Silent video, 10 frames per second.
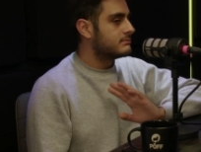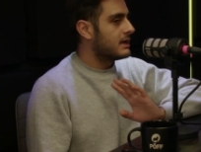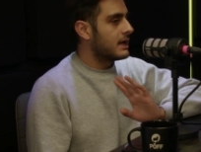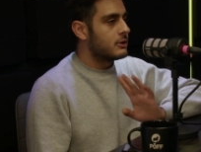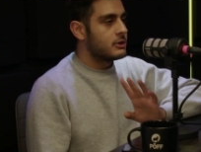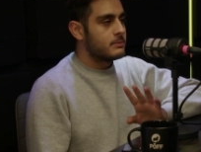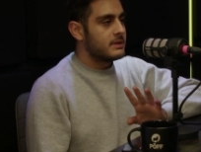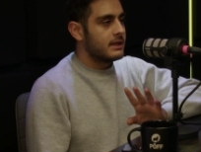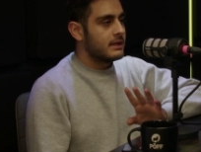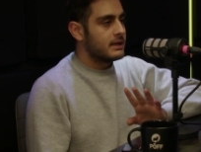
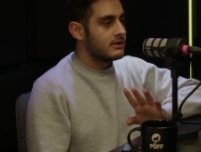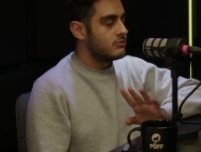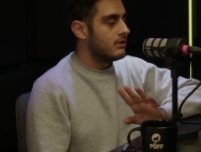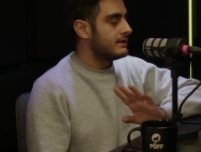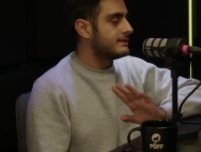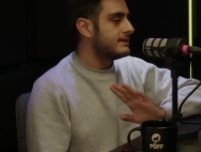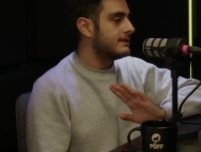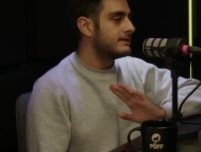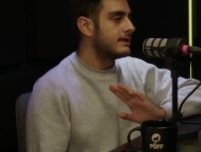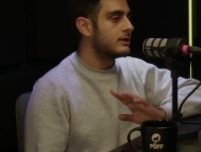economy
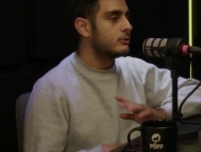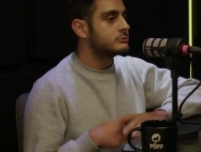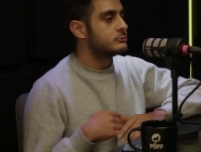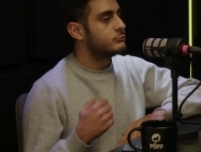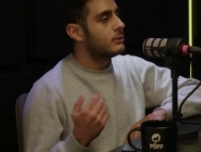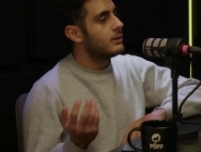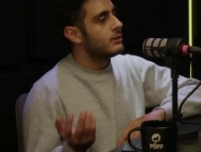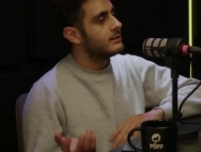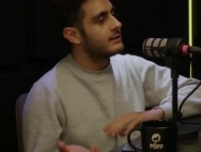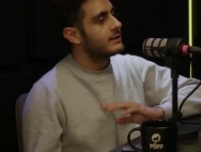inequality, then goes to
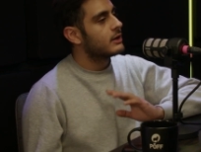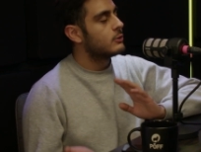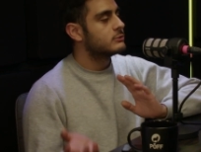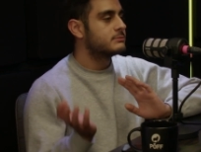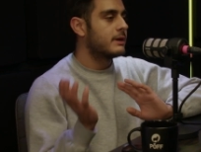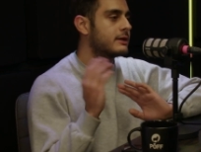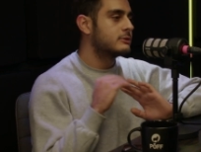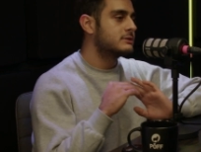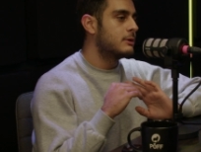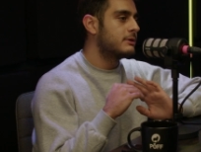war, then goes back
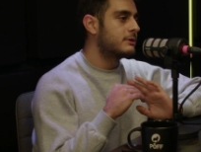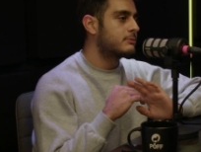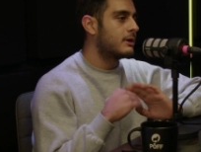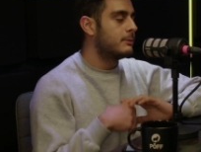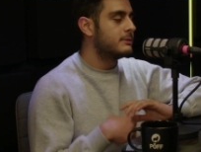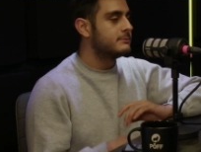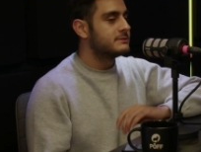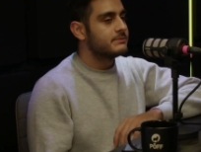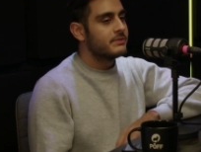to some other problems.